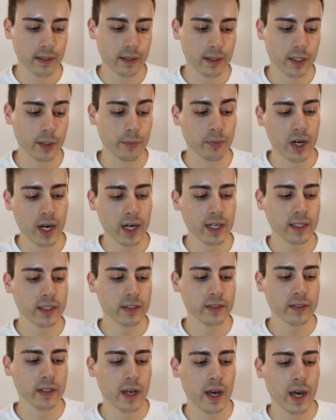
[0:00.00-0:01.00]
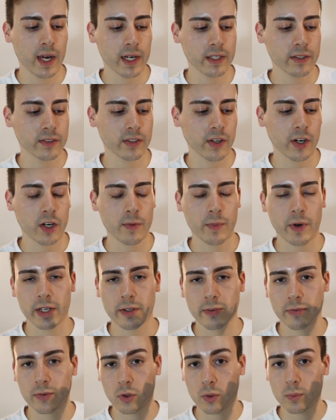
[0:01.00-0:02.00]
the product is the Honey
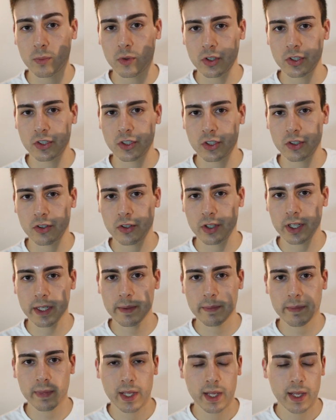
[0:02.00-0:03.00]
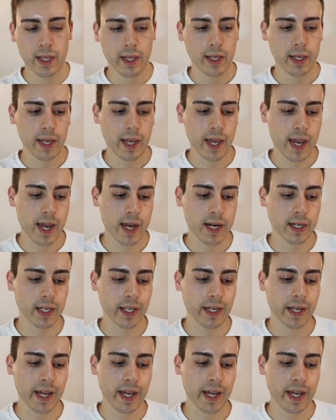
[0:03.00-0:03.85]
Ceramide Full Moisture Cream, and it